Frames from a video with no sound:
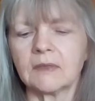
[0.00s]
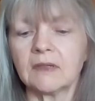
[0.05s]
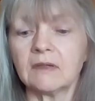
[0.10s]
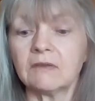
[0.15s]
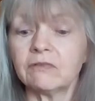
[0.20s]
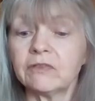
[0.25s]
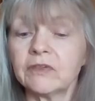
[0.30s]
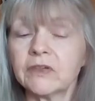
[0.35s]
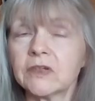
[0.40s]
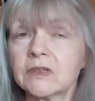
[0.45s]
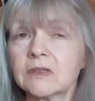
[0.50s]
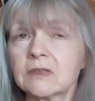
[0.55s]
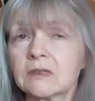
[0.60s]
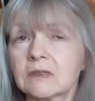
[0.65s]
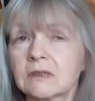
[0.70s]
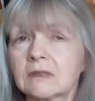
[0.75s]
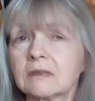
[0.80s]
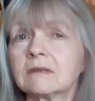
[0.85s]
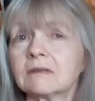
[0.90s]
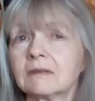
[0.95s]
At
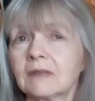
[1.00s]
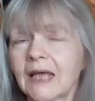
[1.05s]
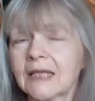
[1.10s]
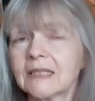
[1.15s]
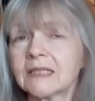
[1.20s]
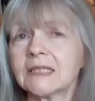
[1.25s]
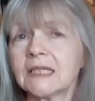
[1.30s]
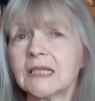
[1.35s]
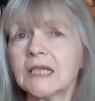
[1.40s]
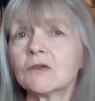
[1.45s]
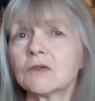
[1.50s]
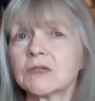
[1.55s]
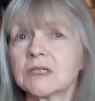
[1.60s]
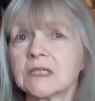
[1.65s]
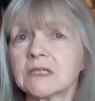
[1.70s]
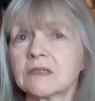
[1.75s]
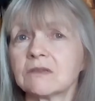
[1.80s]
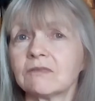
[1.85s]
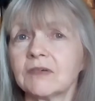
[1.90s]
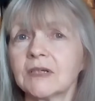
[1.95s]
first, that
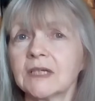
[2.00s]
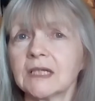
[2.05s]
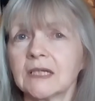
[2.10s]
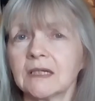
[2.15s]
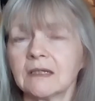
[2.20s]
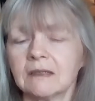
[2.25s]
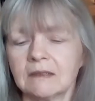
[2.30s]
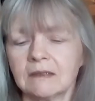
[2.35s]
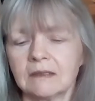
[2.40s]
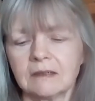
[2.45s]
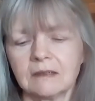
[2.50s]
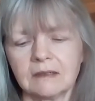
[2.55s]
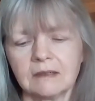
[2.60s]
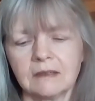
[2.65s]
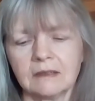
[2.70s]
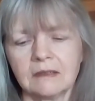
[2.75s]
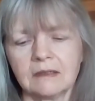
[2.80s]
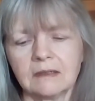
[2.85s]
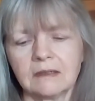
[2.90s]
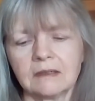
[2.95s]
secret is fun,
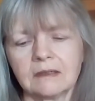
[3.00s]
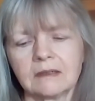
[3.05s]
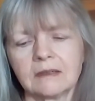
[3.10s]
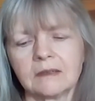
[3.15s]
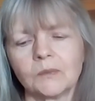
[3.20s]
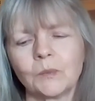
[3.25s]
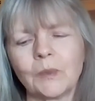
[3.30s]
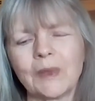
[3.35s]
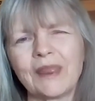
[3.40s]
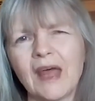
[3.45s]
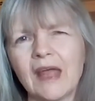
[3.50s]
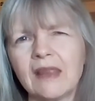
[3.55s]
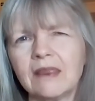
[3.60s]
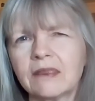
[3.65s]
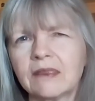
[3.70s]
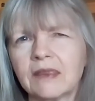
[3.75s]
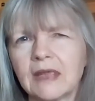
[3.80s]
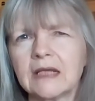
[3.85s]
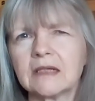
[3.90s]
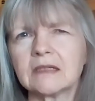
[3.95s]
but then
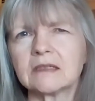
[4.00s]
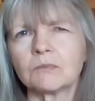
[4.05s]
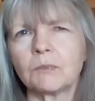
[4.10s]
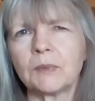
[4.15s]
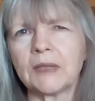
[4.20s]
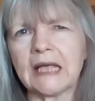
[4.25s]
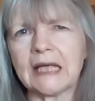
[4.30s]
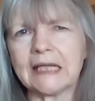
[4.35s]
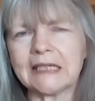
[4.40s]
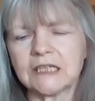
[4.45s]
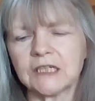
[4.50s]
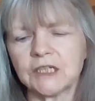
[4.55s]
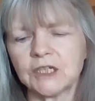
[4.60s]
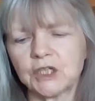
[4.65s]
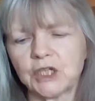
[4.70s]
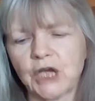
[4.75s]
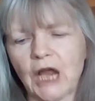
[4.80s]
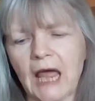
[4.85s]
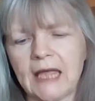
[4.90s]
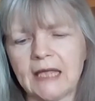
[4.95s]
things begin to
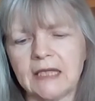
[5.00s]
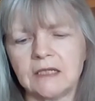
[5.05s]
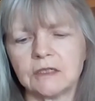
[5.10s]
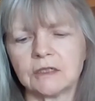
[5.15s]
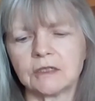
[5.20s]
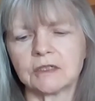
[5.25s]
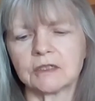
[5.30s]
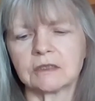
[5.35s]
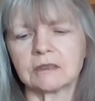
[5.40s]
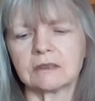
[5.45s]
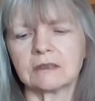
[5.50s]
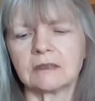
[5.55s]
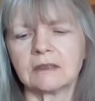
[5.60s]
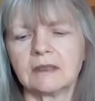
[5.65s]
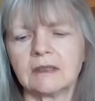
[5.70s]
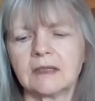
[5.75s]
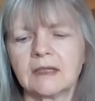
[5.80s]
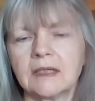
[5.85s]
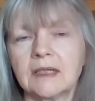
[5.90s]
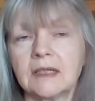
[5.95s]
change
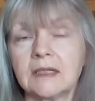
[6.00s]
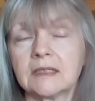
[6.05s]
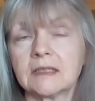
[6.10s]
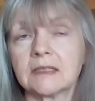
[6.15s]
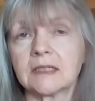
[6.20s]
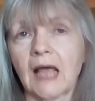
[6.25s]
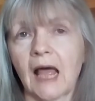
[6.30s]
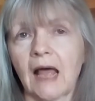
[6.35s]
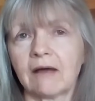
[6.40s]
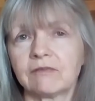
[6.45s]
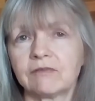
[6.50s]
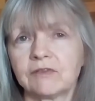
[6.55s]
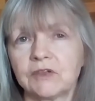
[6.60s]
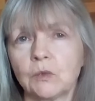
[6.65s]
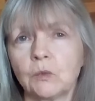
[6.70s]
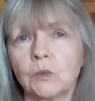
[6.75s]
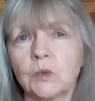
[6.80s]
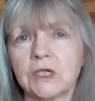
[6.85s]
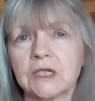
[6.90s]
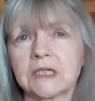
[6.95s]
and the kids have
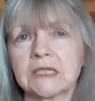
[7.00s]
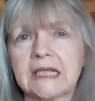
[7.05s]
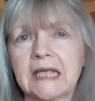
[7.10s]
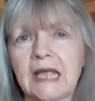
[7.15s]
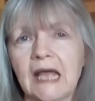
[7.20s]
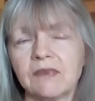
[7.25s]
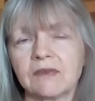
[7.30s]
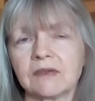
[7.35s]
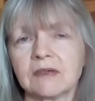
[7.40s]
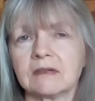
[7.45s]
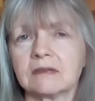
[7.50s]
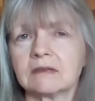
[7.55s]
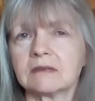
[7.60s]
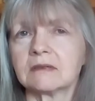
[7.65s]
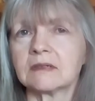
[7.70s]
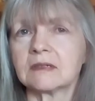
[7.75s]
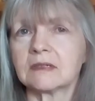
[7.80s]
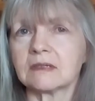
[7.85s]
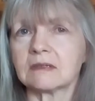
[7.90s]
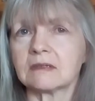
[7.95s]
to work together
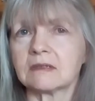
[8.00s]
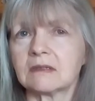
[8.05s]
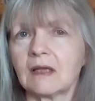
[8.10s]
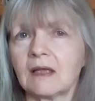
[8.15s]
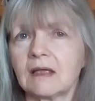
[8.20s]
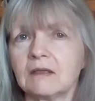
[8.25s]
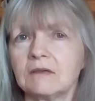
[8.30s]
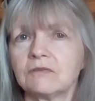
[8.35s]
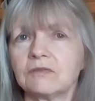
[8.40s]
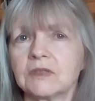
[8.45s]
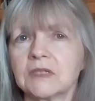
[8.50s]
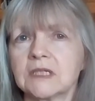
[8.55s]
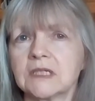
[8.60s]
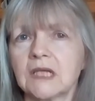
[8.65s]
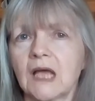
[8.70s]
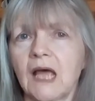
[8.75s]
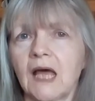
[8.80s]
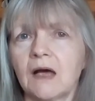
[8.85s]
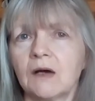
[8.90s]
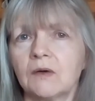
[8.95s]
to save the
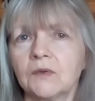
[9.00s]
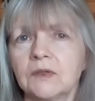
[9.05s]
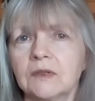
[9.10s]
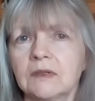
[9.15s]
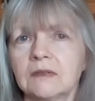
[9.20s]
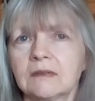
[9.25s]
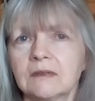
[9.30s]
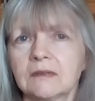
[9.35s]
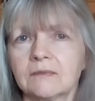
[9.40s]
town.